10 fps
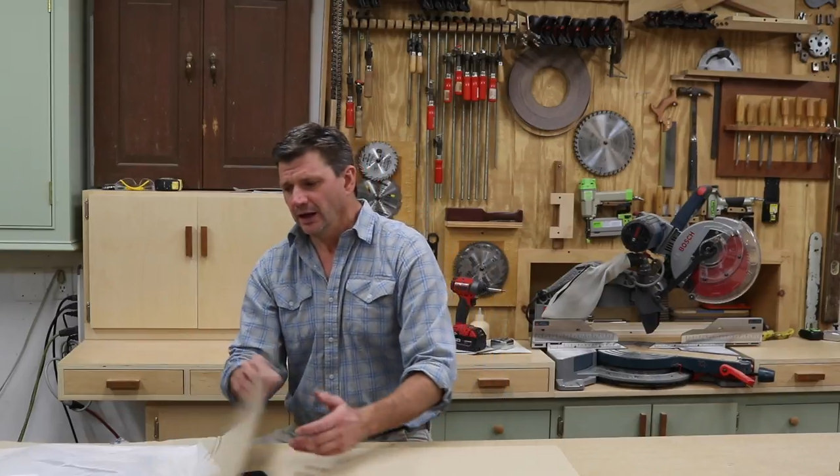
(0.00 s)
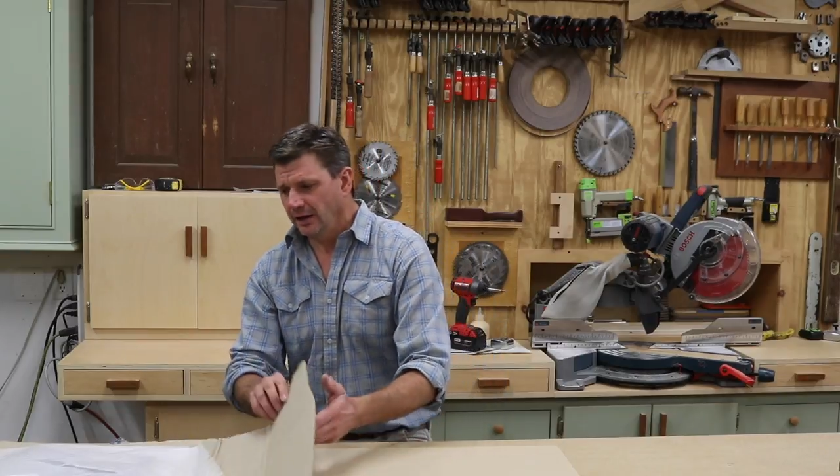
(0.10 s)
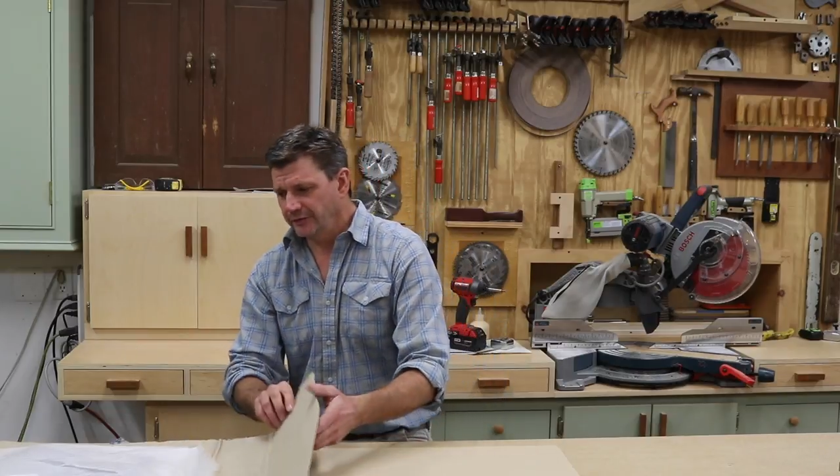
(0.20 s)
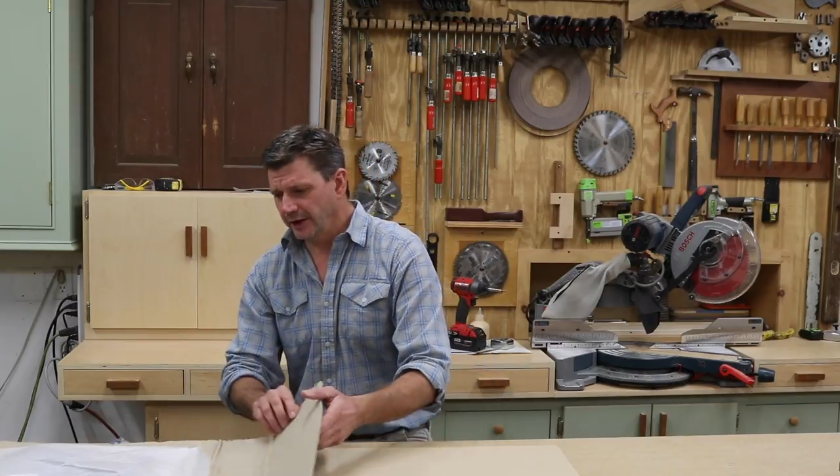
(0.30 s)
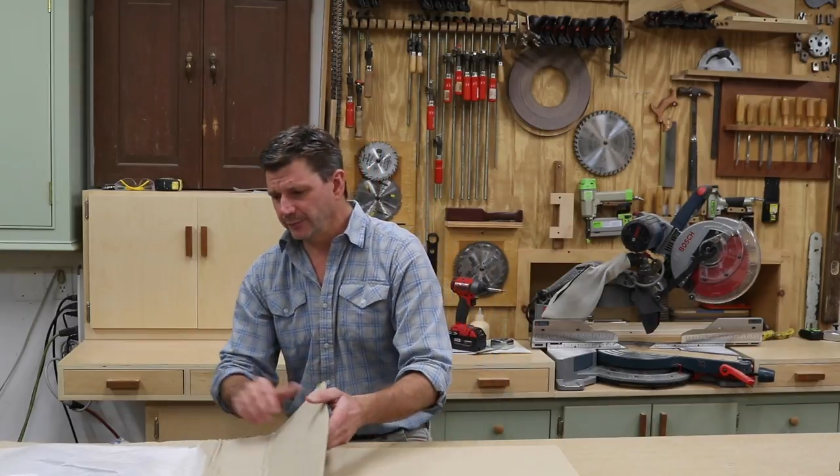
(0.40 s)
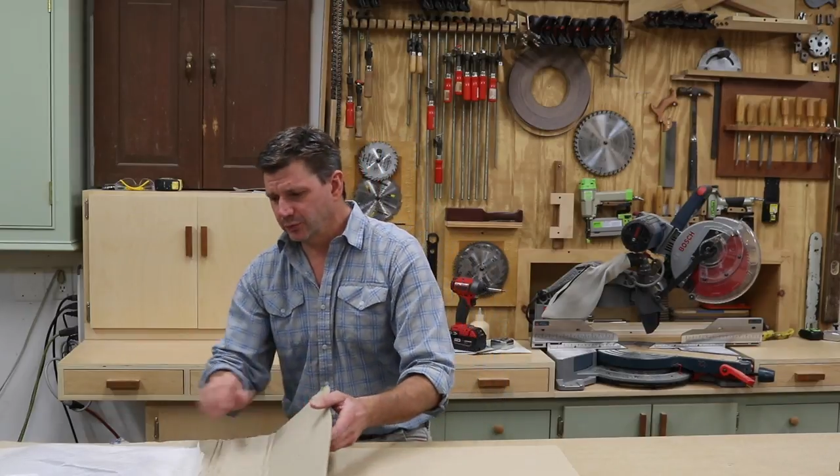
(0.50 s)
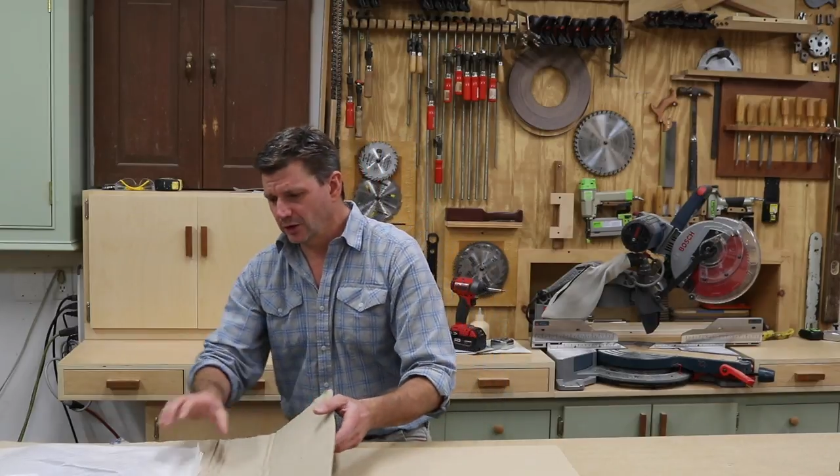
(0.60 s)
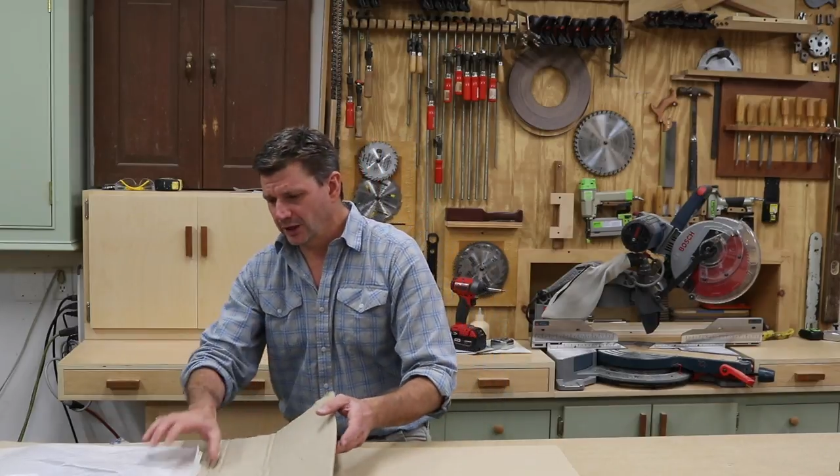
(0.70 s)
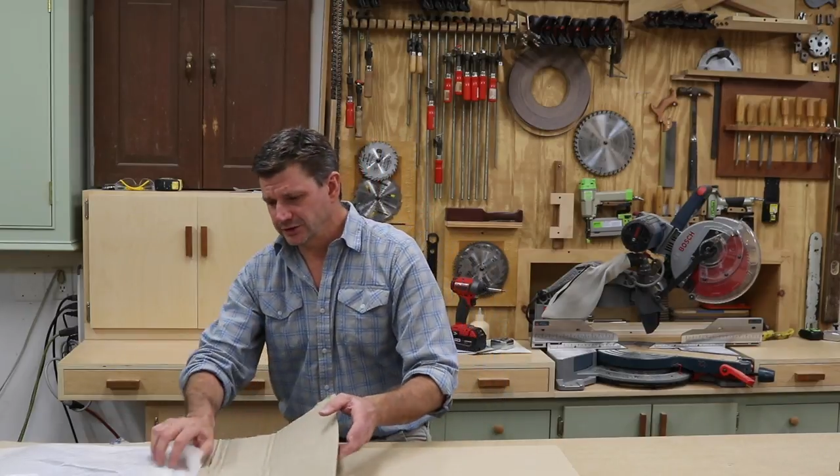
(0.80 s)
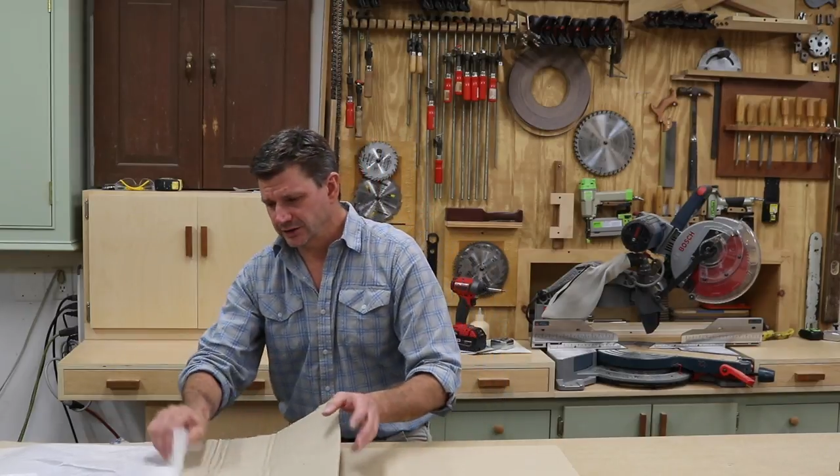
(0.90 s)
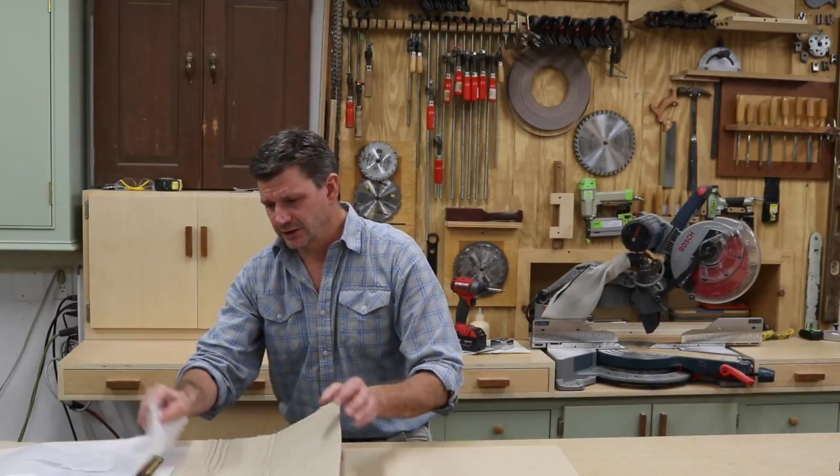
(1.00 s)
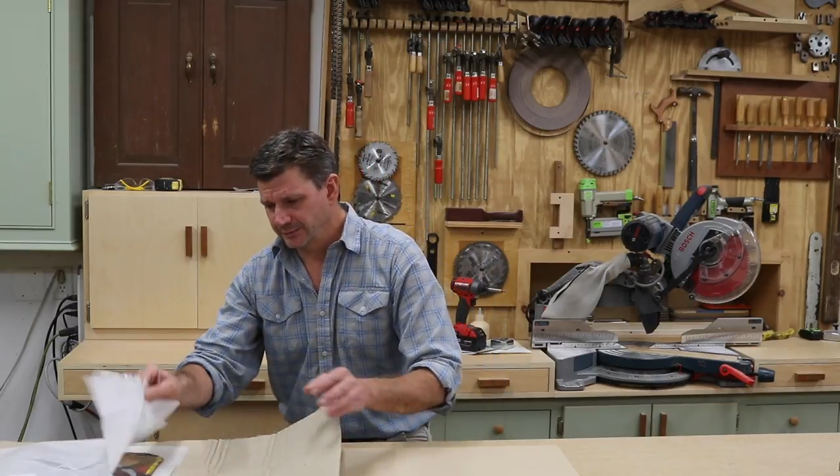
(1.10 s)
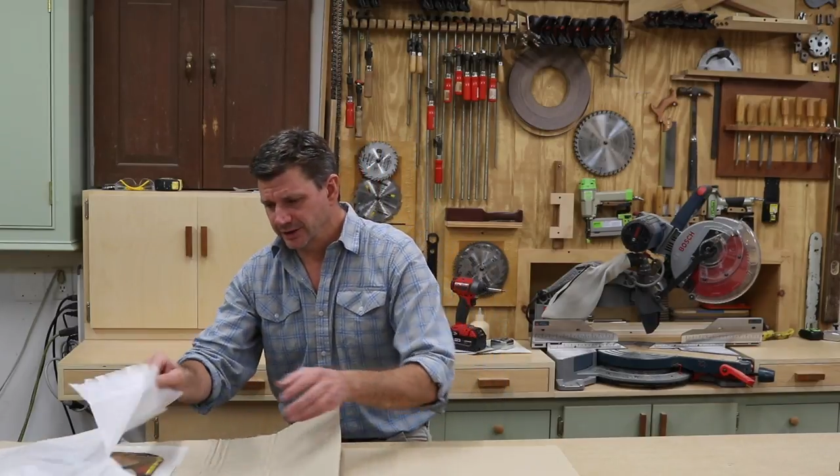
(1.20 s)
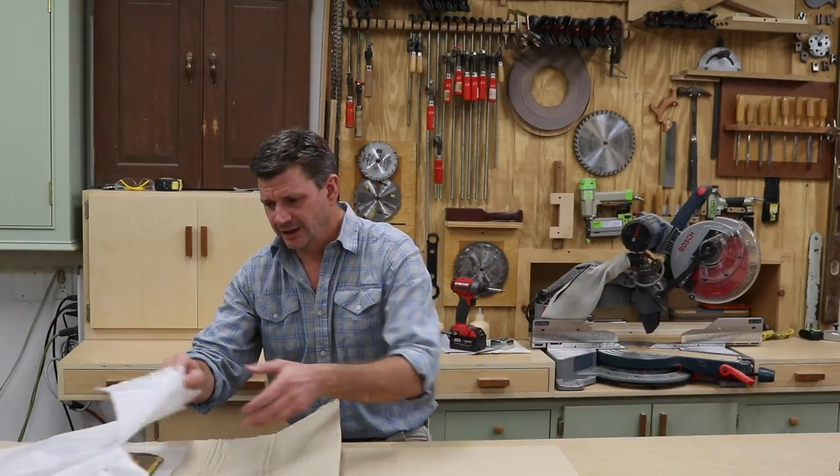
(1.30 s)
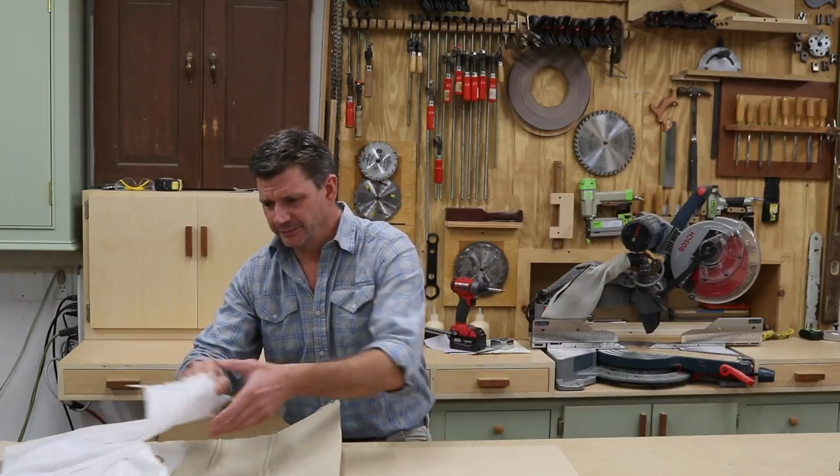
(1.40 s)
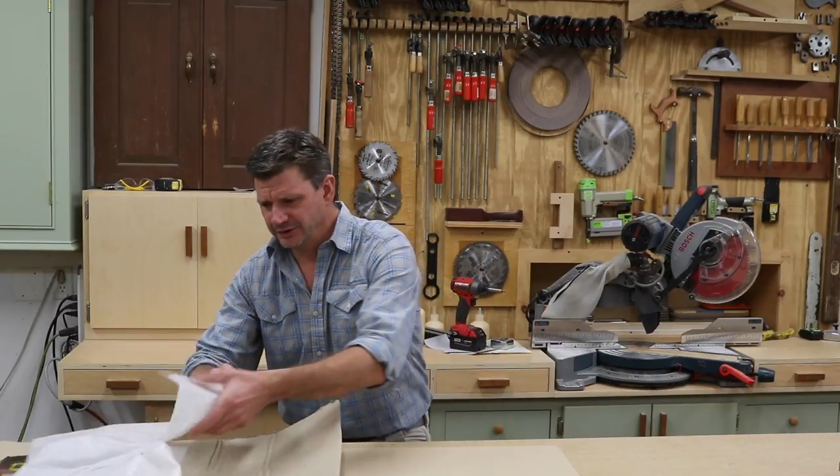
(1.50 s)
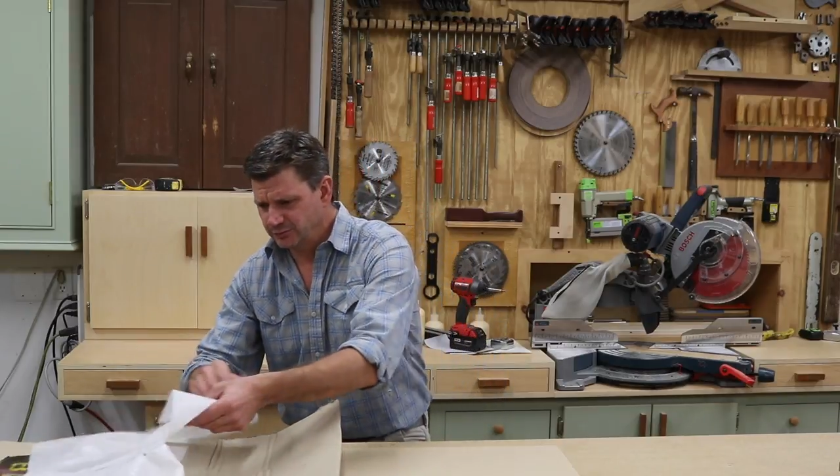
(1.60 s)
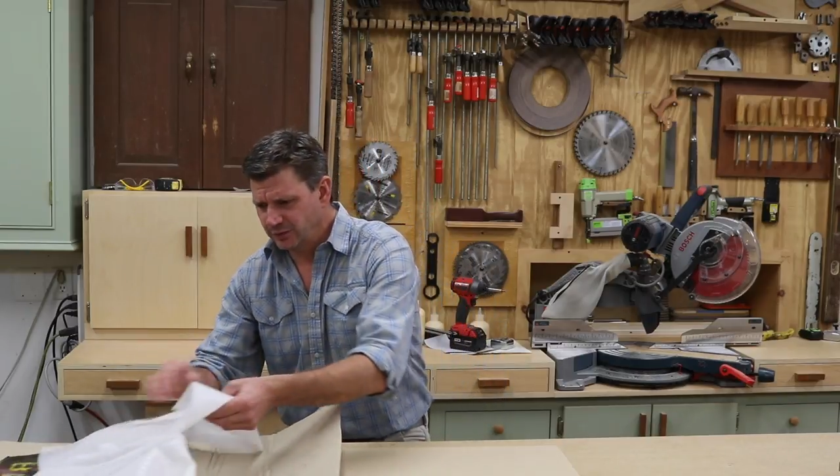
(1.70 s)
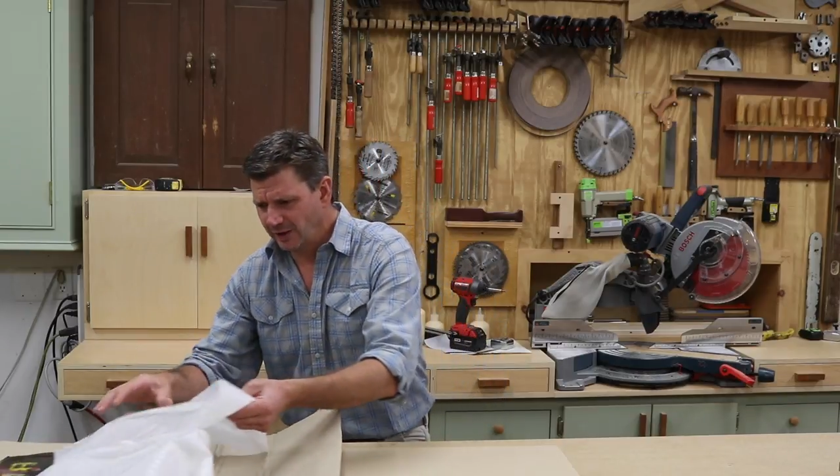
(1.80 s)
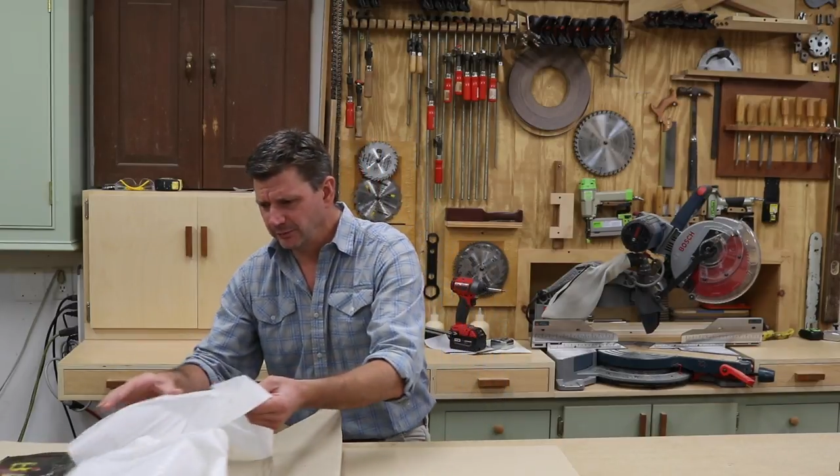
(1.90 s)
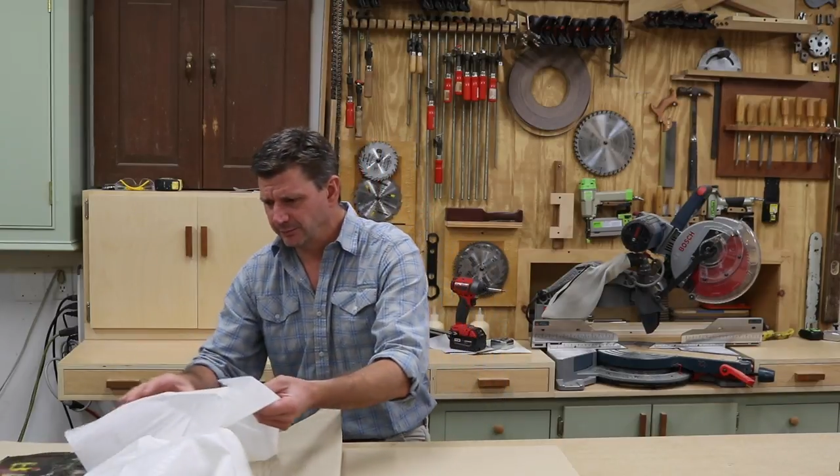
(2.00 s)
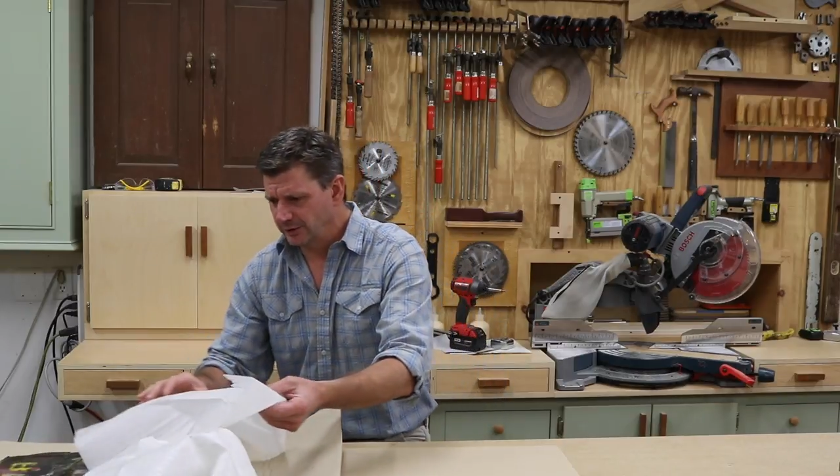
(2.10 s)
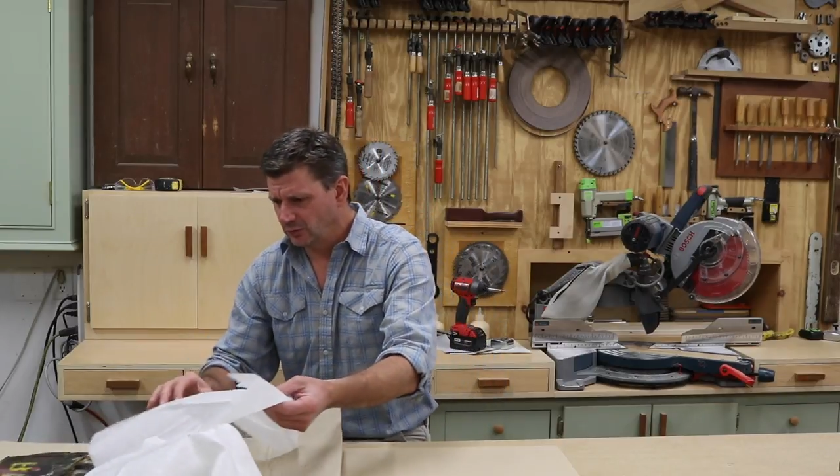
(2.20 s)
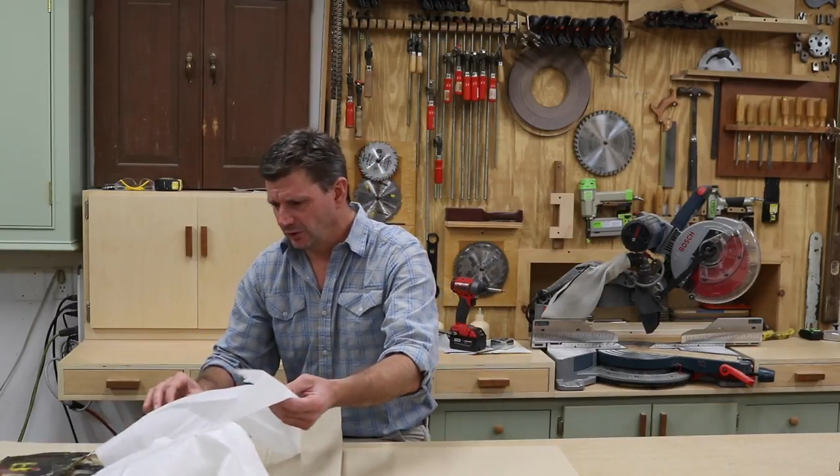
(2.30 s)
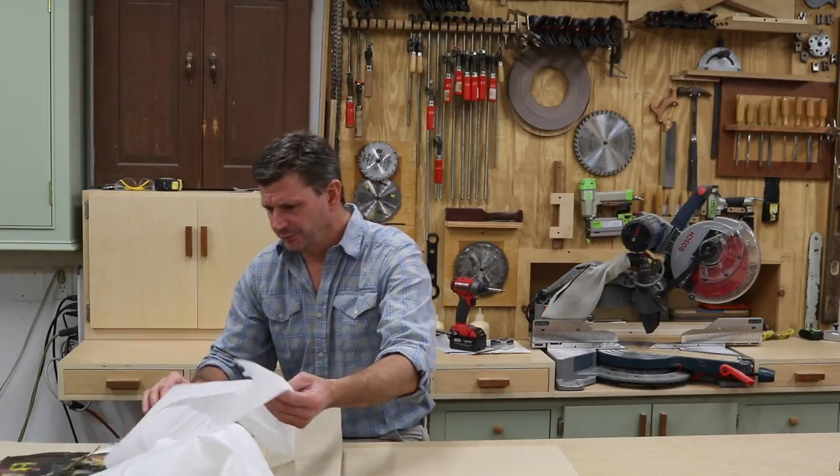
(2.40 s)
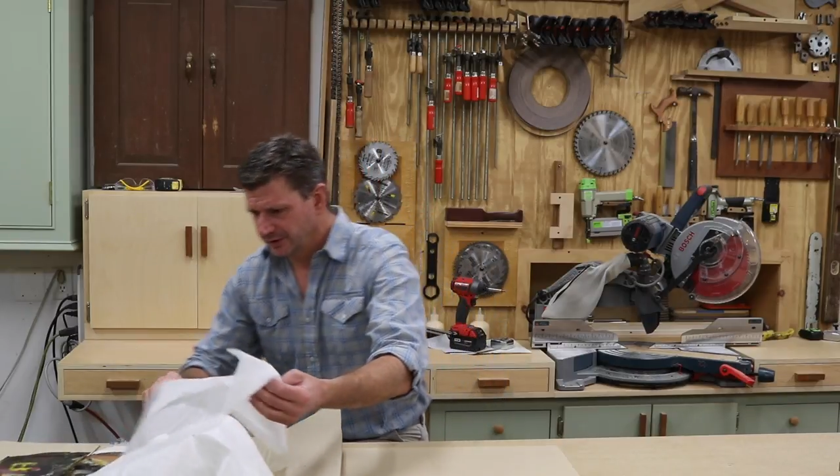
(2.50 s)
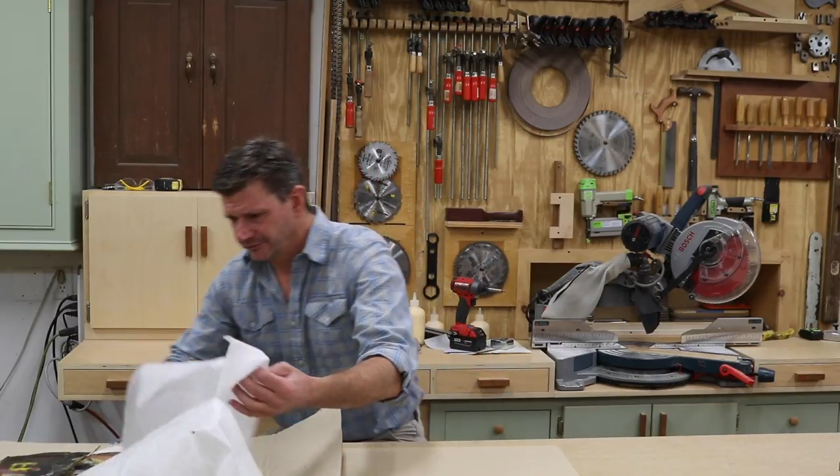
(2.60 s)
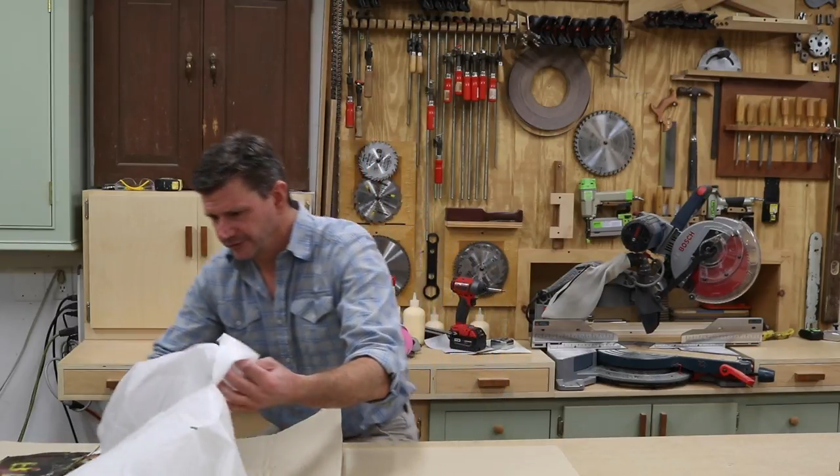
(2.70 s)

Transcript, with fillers: I've got a project coming up, and this probably won't be a